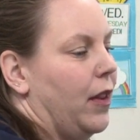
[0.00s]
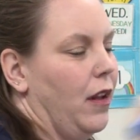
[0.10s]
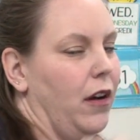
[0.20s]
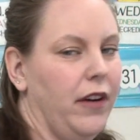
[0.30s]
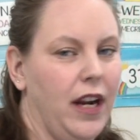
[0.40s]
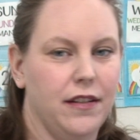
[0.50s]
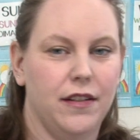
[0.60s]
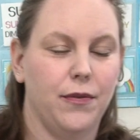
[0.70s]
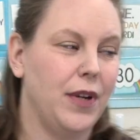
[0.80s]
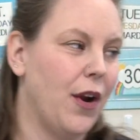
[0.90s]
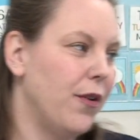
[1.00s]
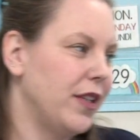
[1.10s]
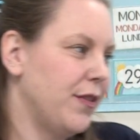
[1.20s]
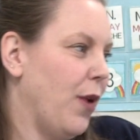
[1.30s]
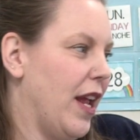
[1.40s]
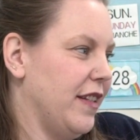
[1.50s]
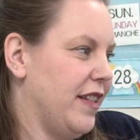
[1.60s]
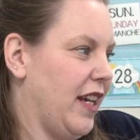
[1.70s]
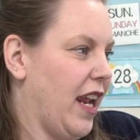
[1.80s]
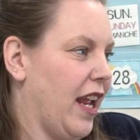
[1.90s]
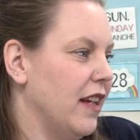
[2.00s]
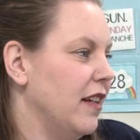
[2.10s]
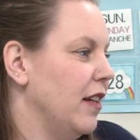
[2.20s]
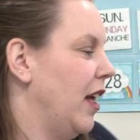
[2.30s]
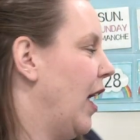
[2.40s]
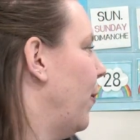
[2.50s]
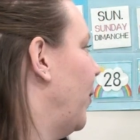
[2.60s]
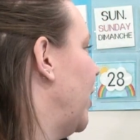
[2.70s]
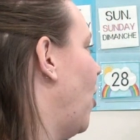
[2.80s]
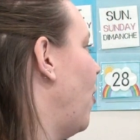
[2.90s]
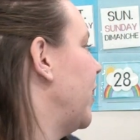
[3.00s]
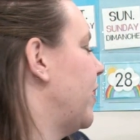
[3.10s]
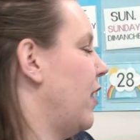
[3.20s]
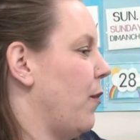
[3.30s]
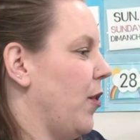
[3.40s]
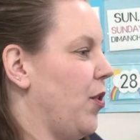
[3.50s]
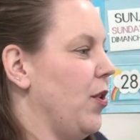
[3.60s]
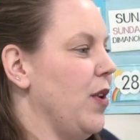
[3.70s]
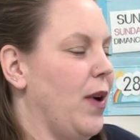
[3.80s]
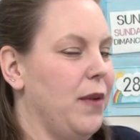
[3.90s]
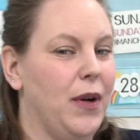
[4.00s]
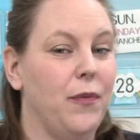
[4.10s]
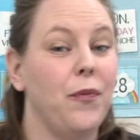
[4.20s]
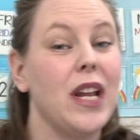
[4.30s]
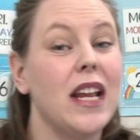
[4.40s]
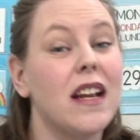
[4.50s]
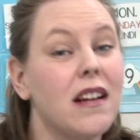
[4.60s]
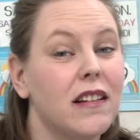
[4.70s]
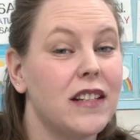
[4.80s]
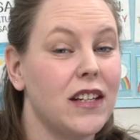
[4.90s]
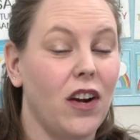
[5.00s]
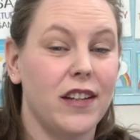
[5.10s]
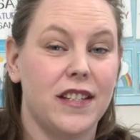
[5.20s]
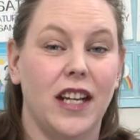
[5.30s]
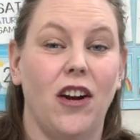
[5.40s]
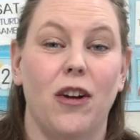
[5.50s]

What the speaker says: All right, so we know it's Wednesday, and we know it's the number 31, but we did not sing our